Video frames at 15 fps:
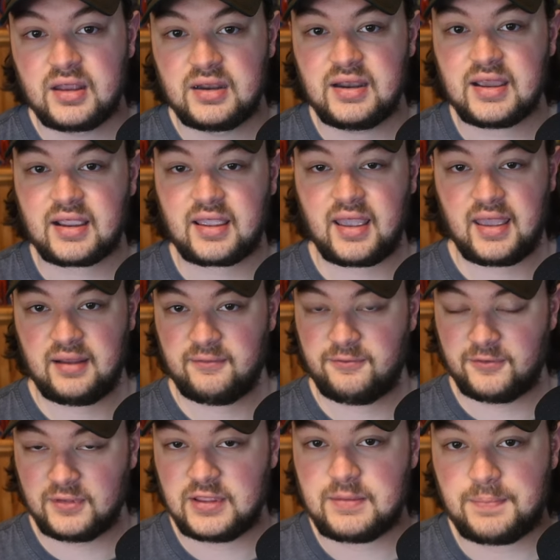Nick and
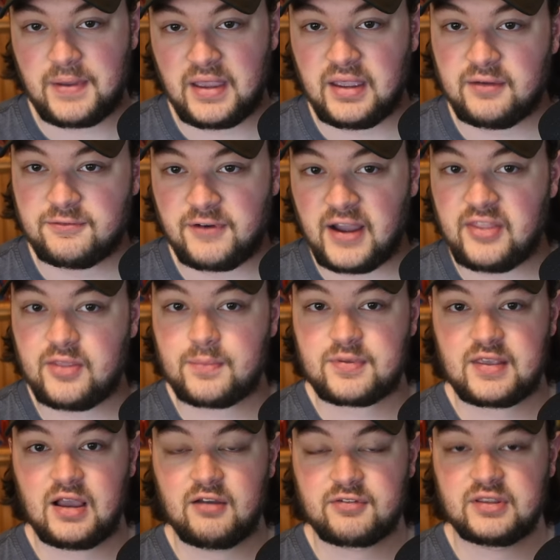Felipe find
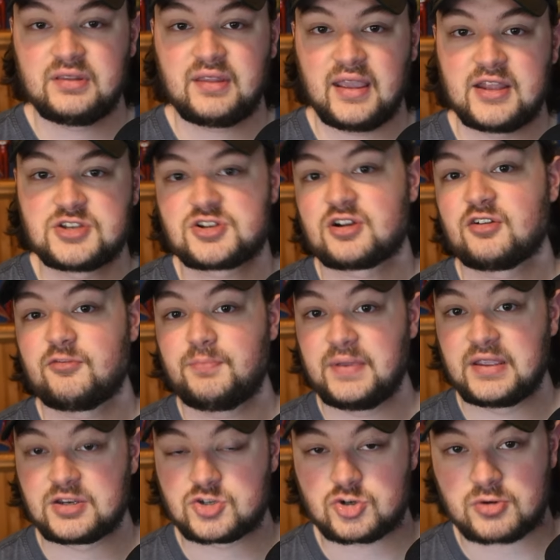themselves in danger of
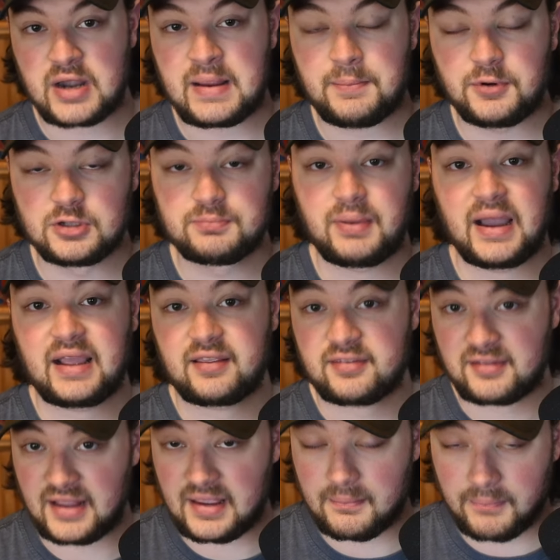being trampled by a
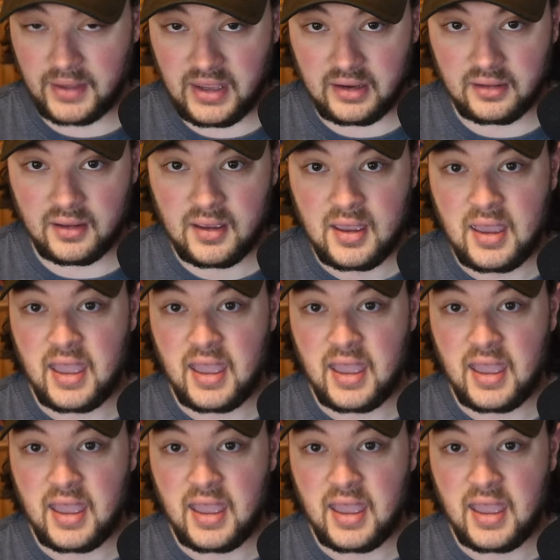stampede.